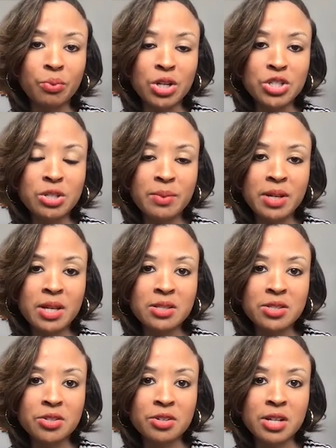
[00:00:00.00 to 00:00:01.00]
should be
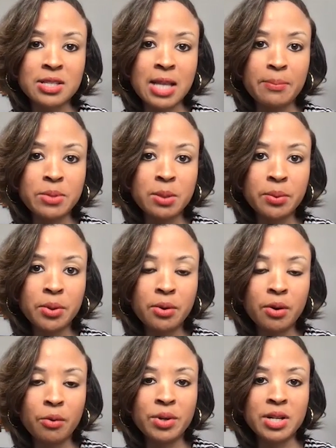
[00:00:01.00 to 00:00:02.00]
considered
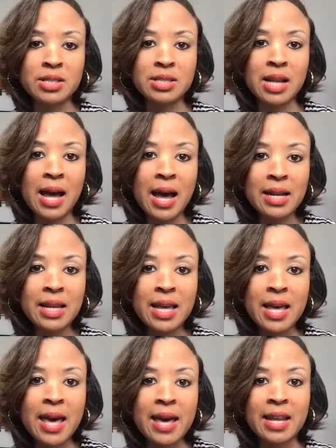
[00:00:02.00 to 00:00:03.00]
acceptable and what is not.
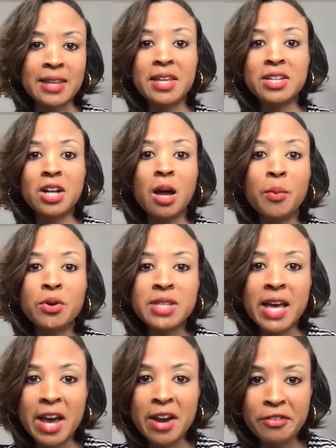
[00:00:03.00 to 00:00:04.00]
And I think in almost
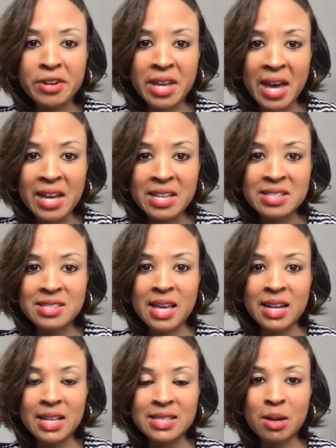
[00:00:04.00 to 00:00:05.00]
every case
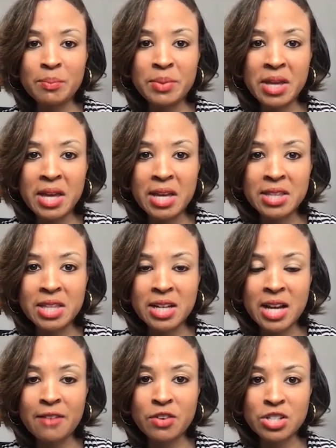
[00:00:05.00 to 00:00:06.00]
that ends up being the
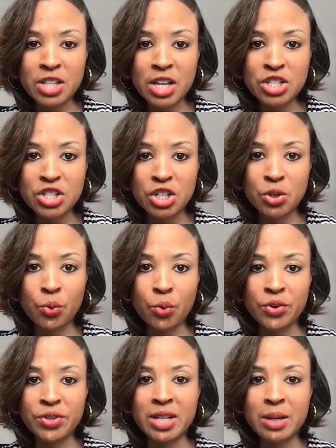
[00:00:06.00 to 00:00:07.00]
conversation
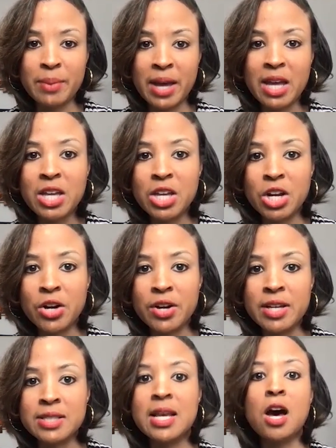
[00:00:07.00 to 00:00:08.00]
or the debate here
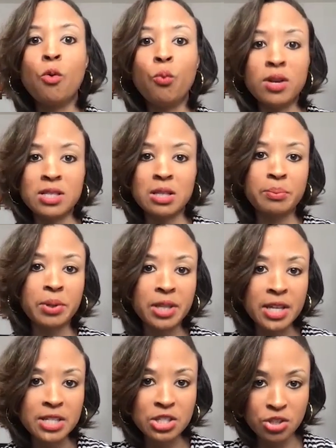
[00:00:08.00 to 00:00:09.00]
is, was the
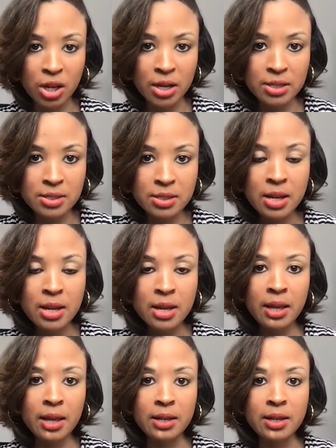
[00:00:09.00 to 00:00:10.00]
police just
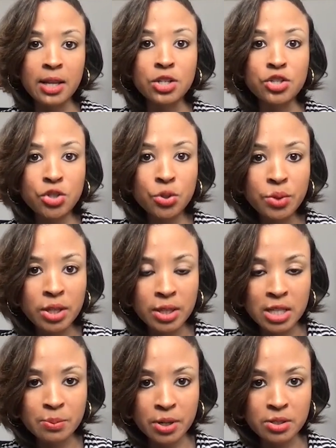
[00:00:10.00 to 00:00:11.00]
in shooting
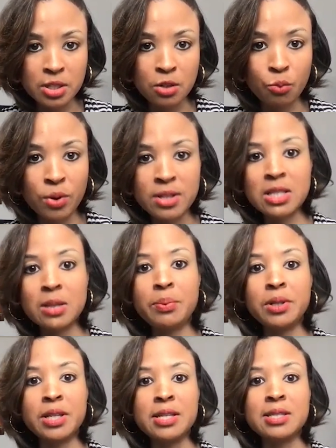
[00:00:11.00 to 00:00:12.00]
this person? Was the
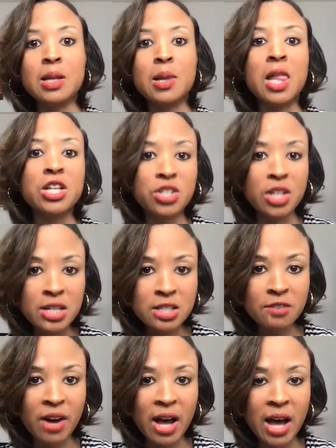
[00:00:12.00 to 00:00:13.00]
police
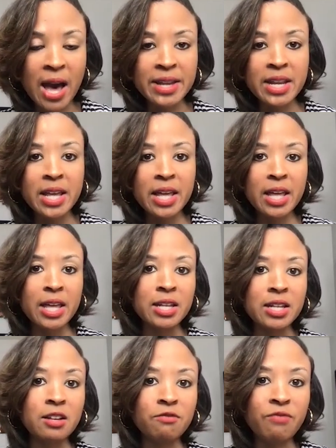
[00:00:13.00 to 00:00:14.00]
justified
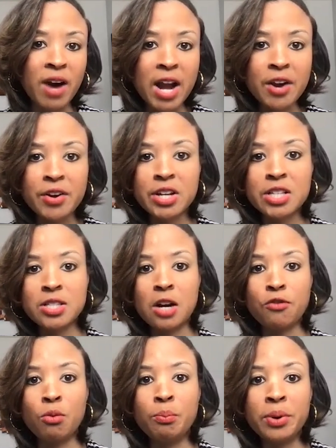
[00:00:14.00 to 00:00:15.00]
in firing
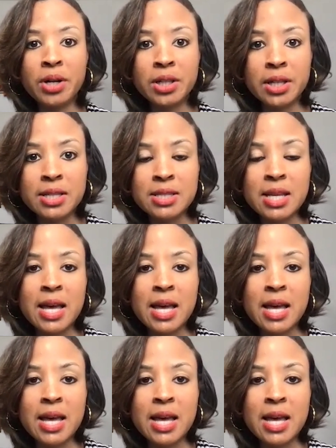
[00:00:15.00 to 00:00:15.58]
several bullets